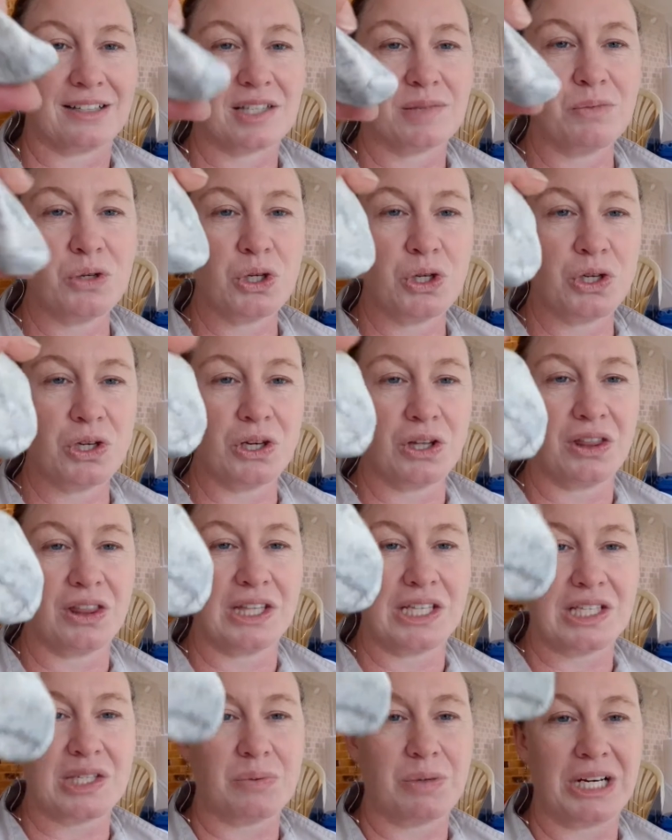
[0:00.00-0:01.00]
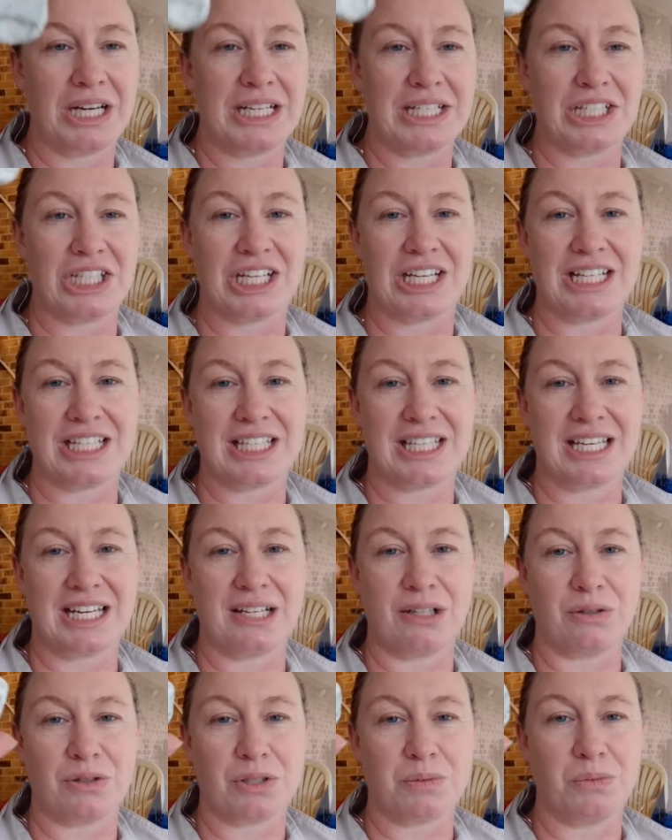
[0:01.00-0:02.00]
smooth. This one, as you can see,
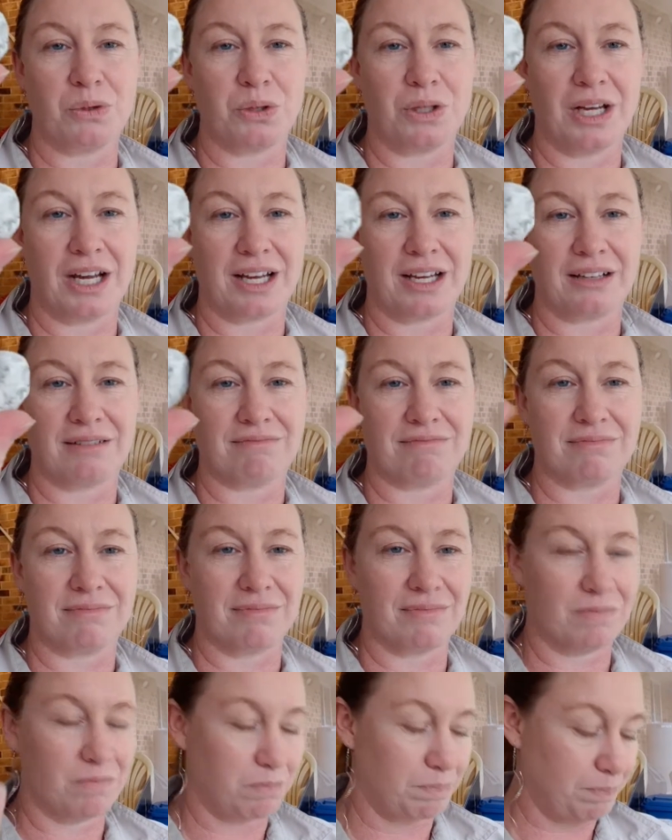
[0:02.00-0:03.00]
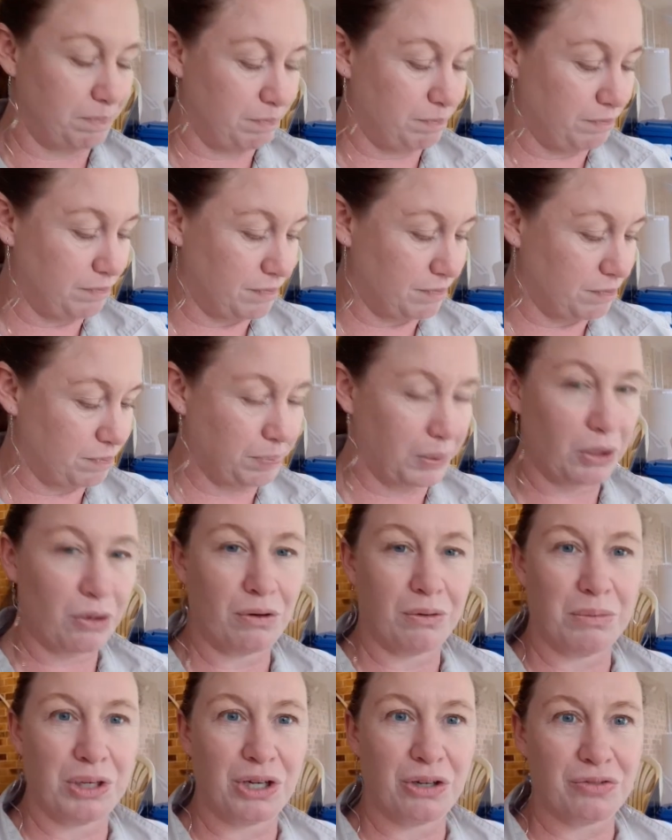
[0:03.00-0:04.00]
looks more like a
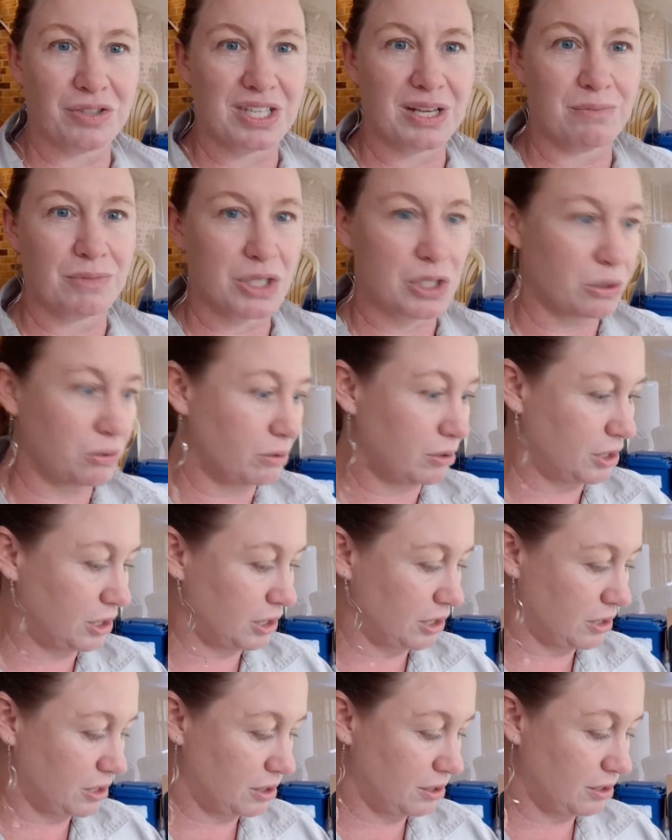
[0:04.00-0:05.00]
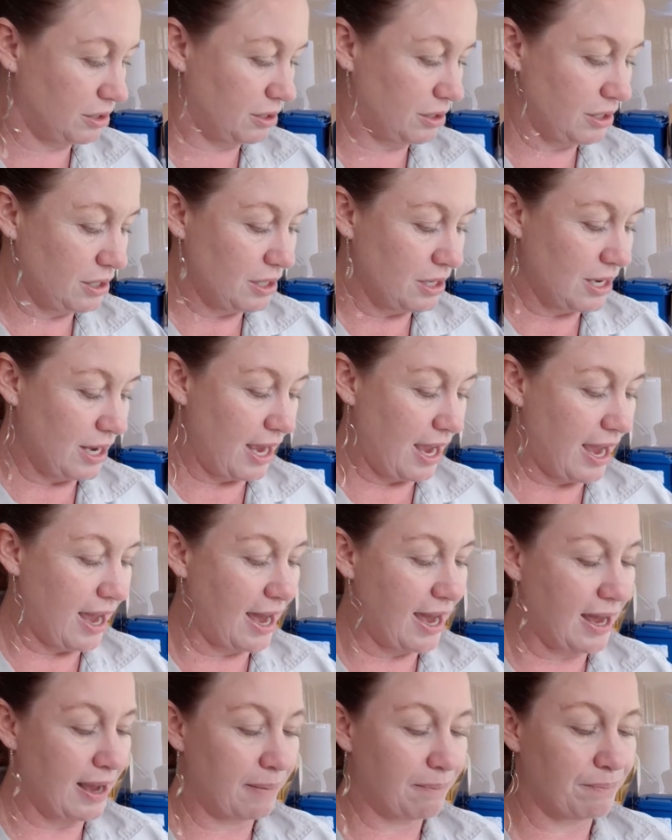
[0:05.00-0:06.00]
pyramid of some sort.
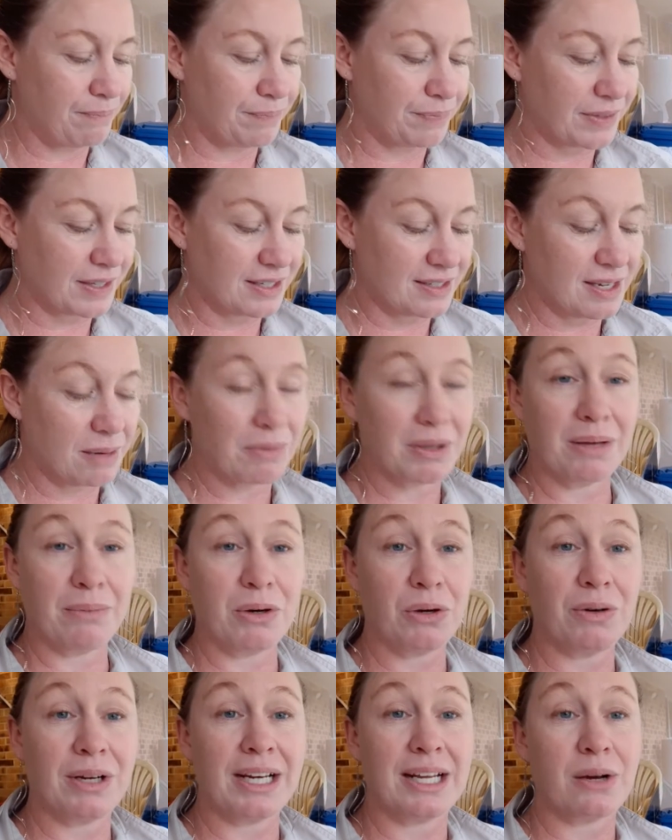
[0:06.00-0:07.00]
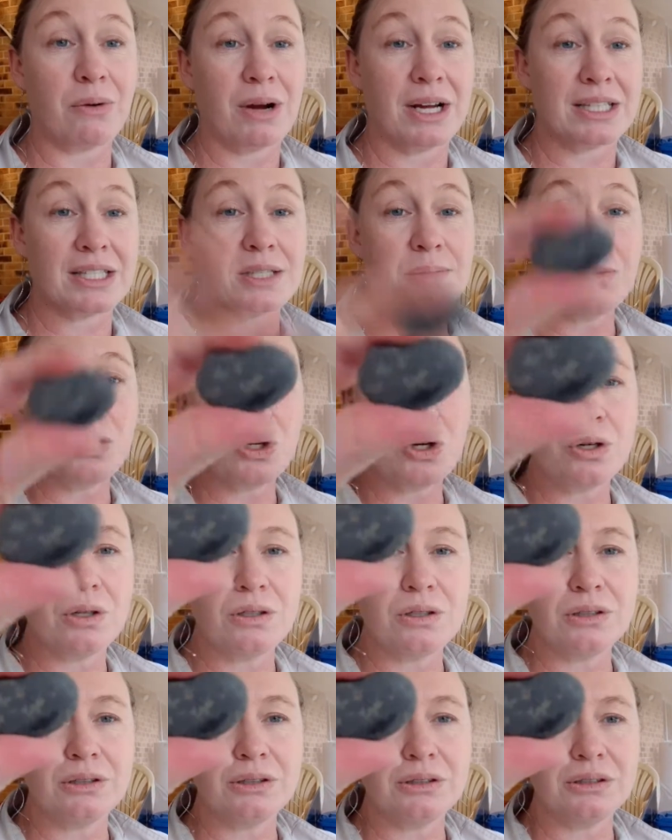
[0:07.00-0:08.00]
Some of them are really quite
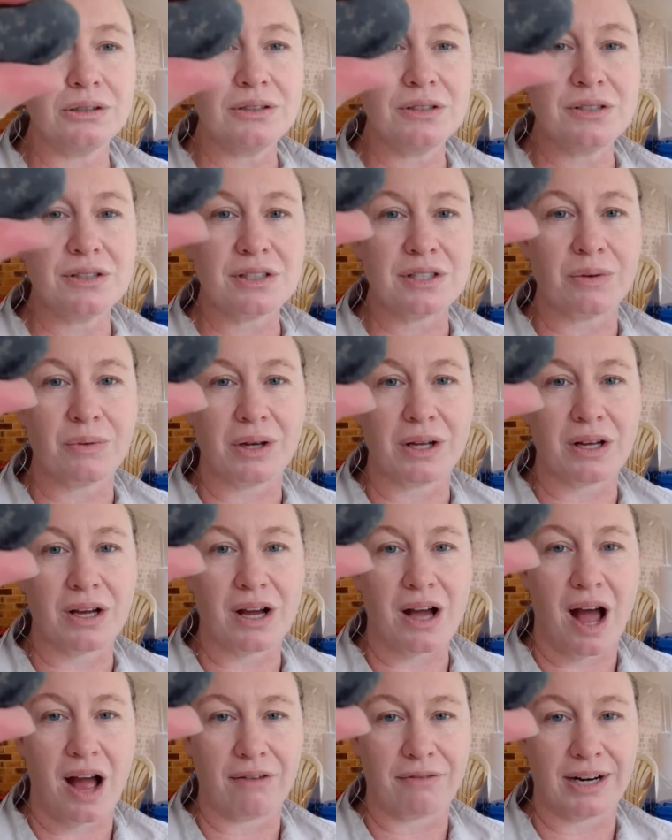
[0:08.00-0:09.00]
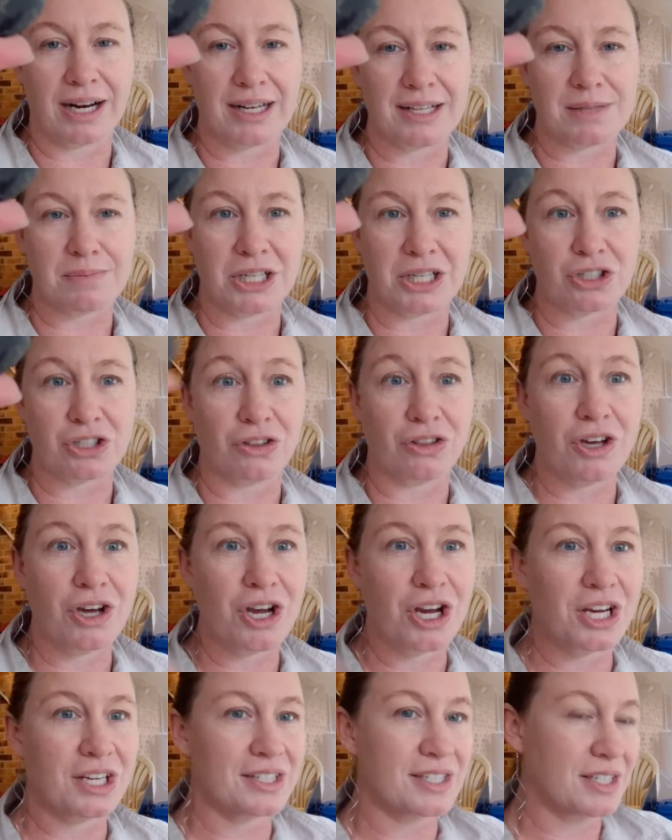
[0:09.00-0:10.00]
small, so we can't write as much on
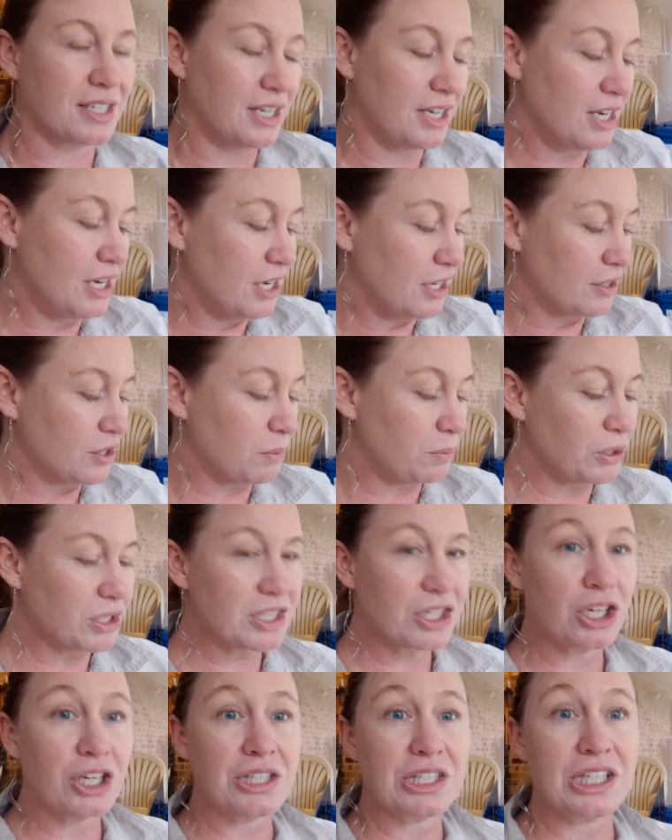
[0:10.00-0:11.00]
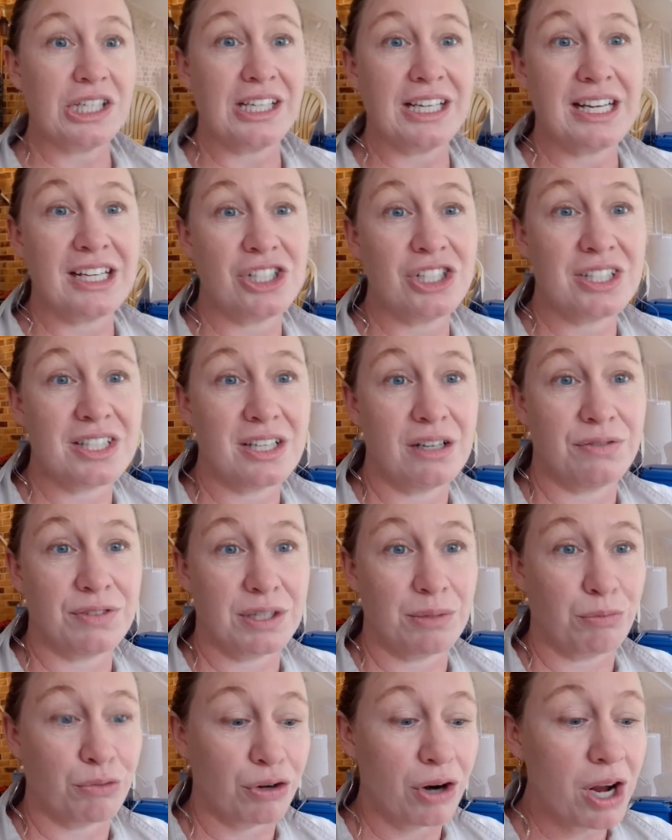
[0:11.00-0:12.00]
those. So boys and girls, you need yourself
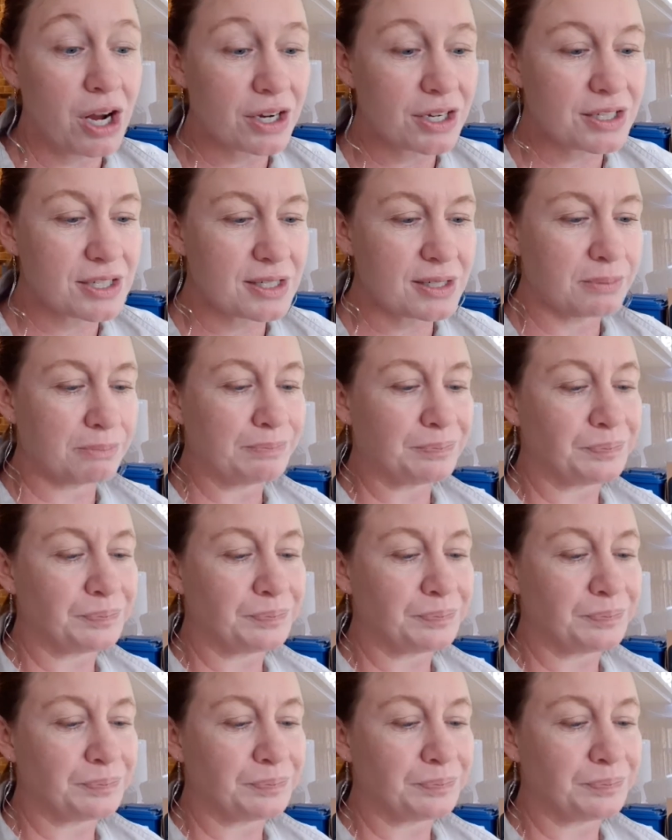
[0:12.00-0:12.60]
some rocks.